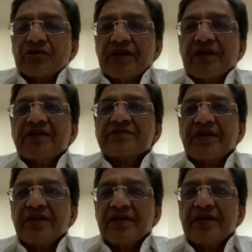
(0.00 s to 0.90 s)
So there
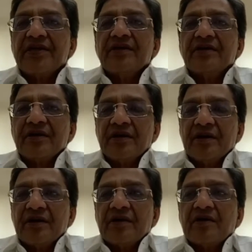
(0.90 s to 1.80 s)
is a need
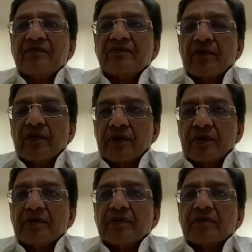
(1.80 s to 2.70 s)

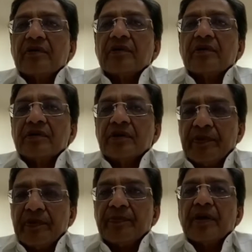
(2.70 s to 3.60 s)
for the
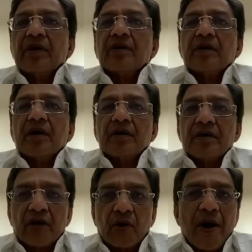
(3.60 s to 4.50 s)
people
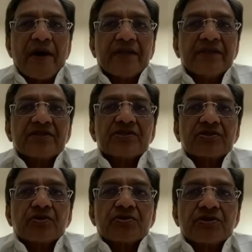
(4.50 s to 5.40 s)
requiring
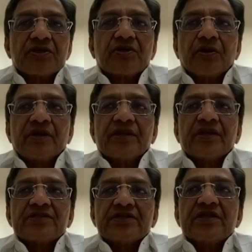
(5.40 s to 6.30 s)
this to sit
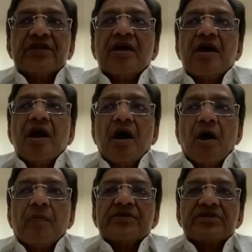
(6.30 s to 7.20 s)
together and see
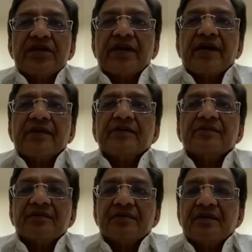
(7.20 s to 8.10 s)
how much they
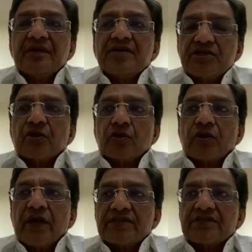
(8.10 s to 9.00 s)
can
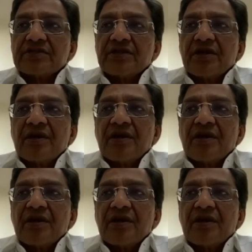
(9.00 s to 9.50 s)
synchronize